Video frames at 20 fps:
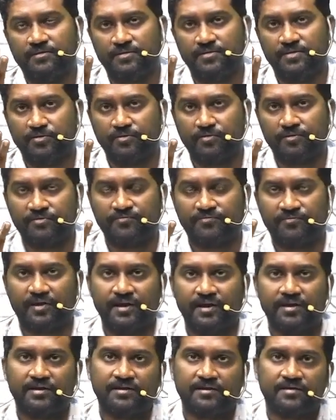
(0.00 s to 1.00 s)
So those
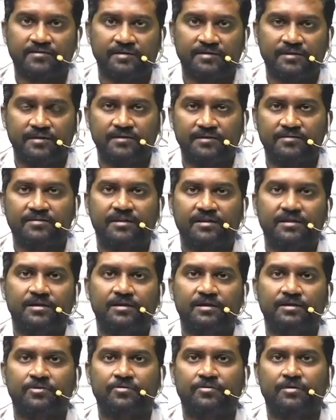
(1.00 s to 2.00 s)
findings
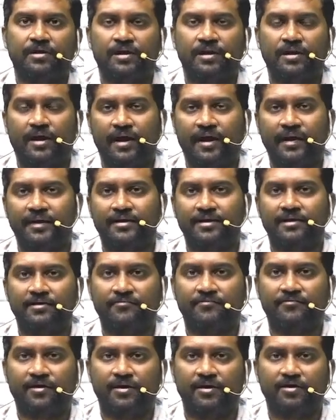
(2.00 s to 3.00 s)
easily you can
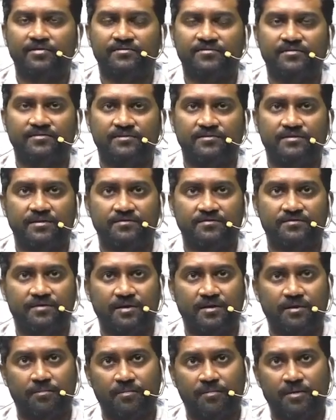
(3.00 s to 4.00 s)
identify on chest
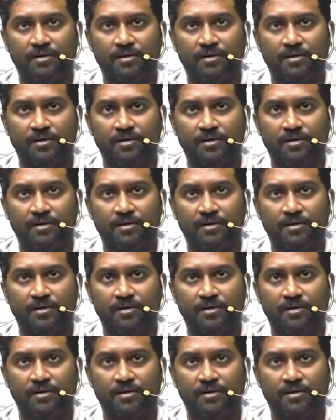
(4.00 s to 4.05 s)
X-ray.